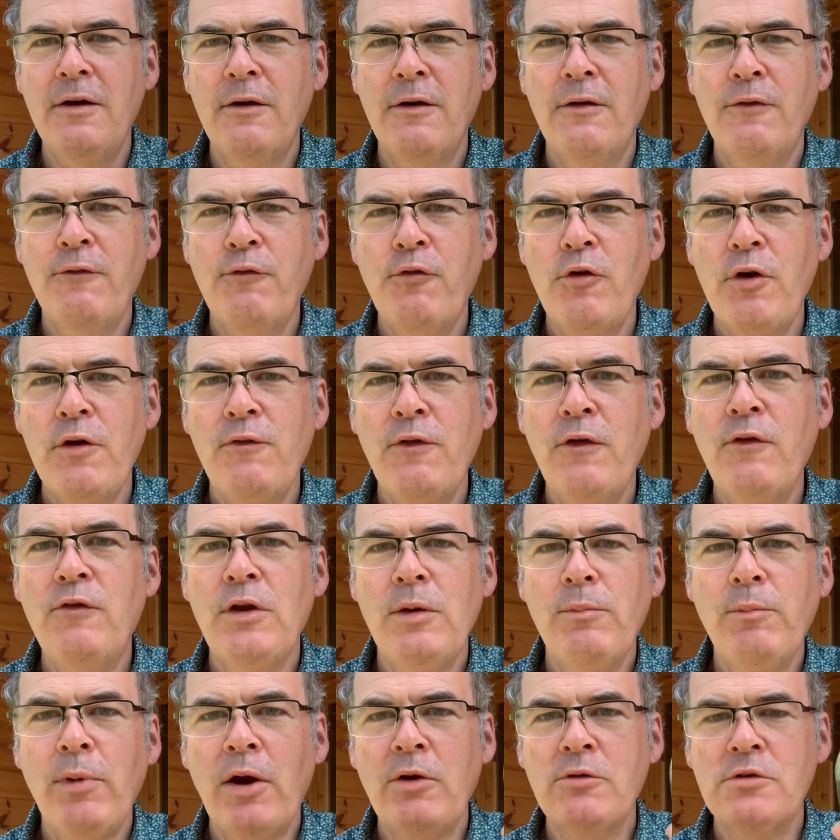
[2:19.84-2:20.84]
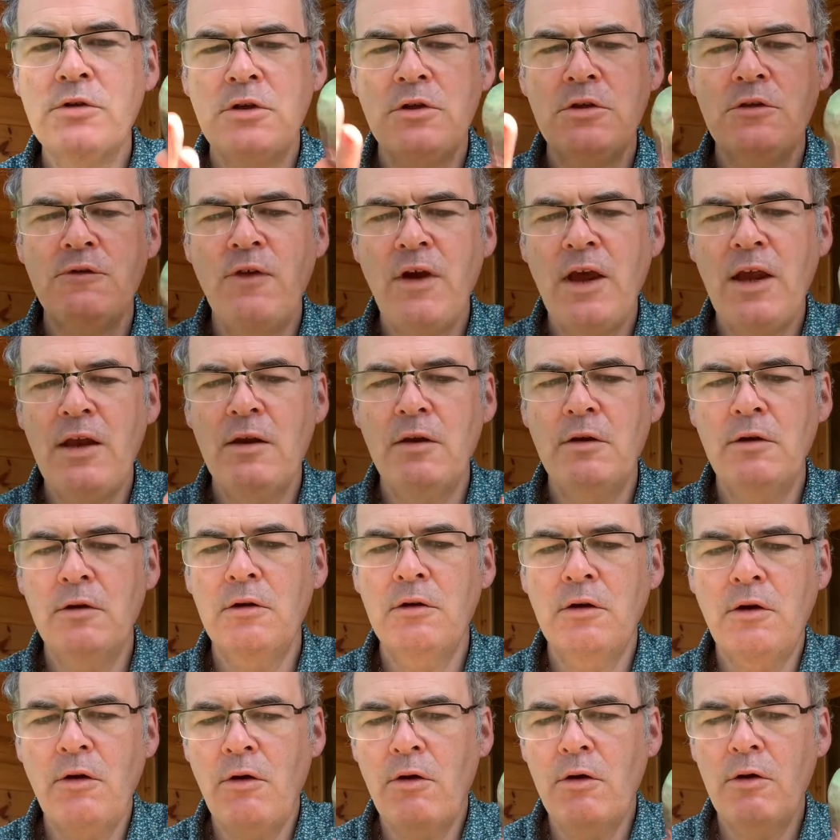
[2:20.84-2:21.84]
£3.50 postage then
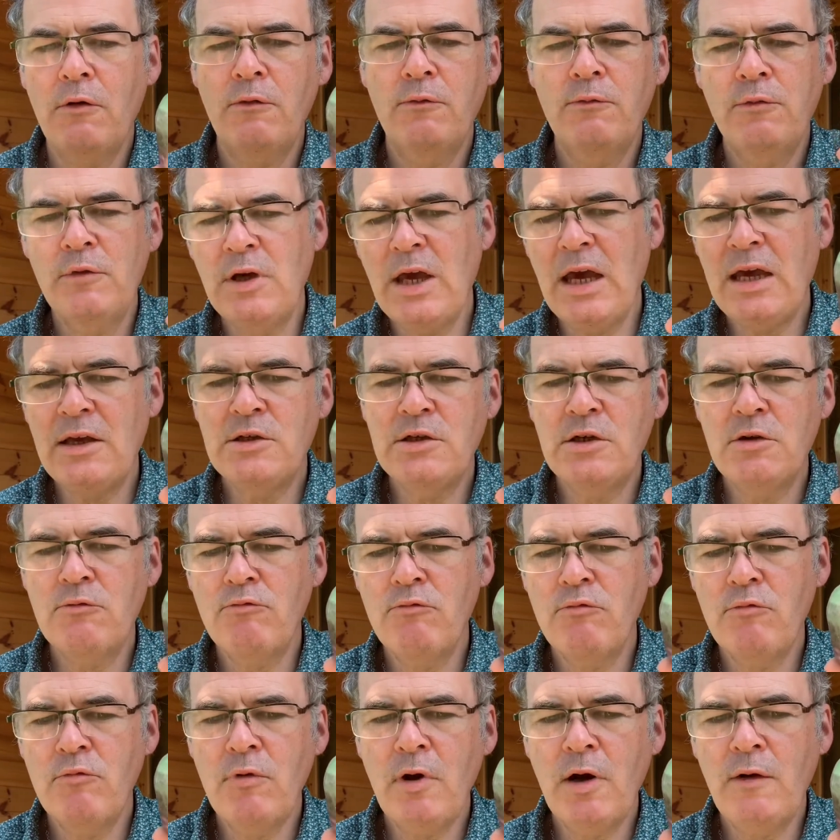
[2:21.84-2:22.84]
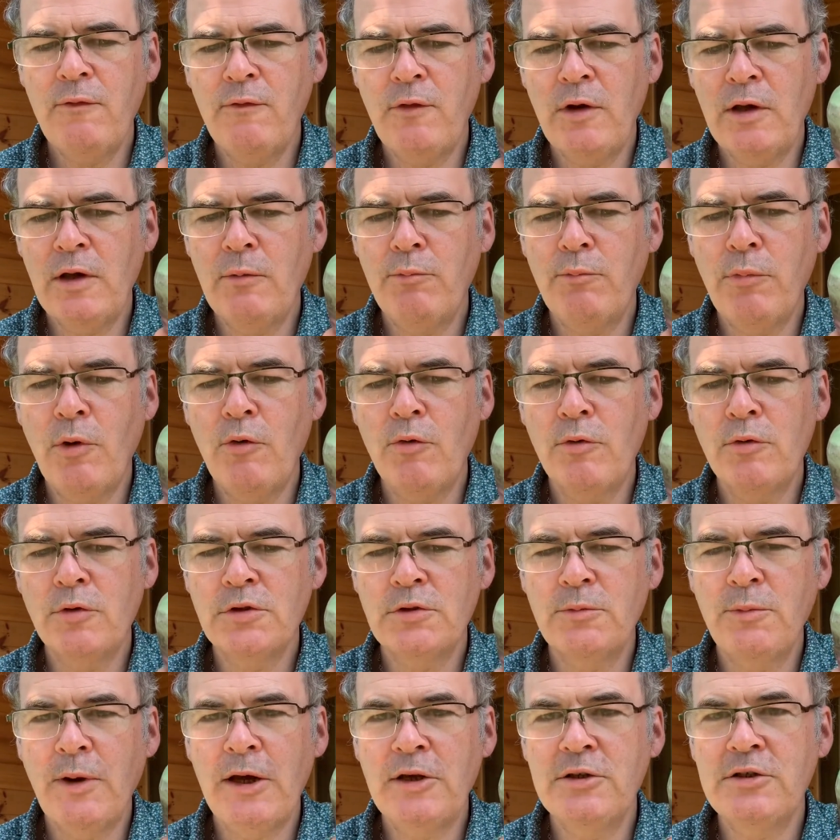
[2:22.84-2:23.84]
kind of gets you roughly a box
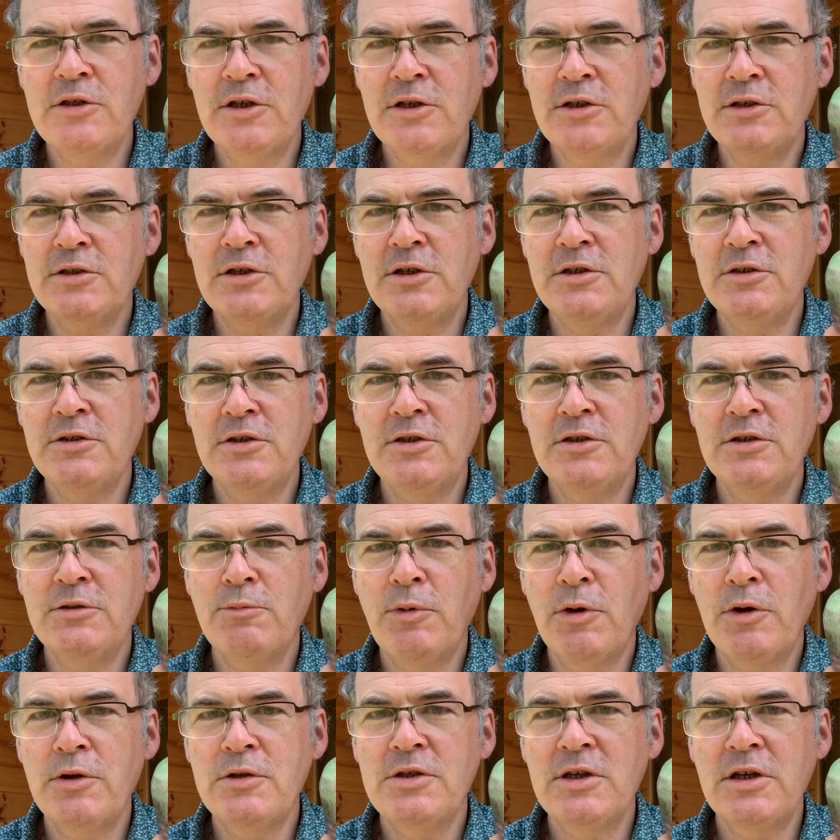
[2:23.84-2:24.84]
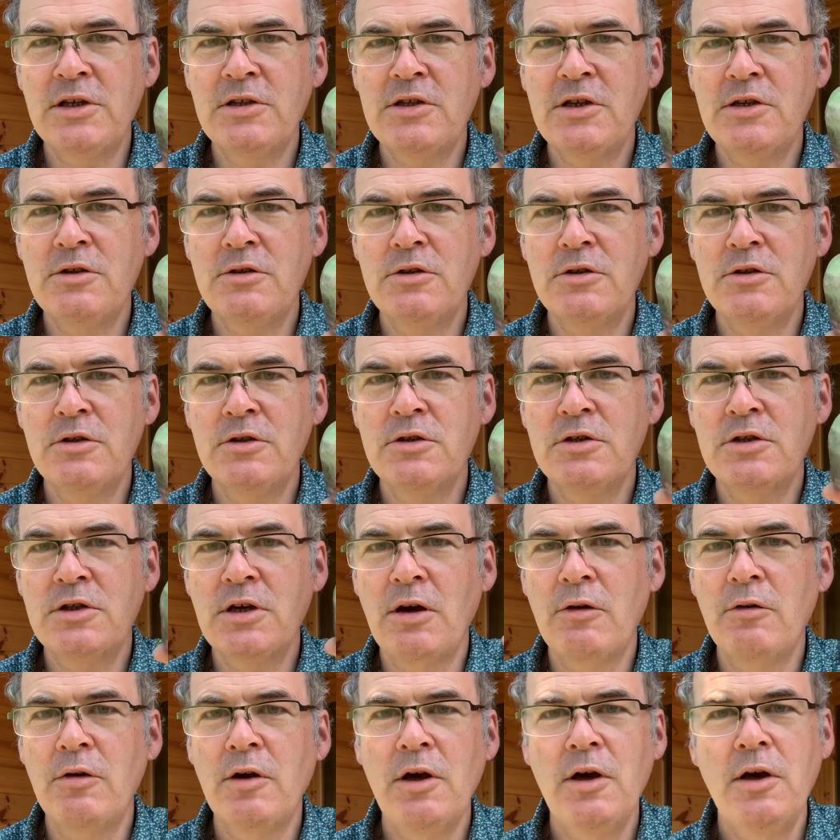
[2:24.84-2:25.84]
about 6 inches by 6 inches. So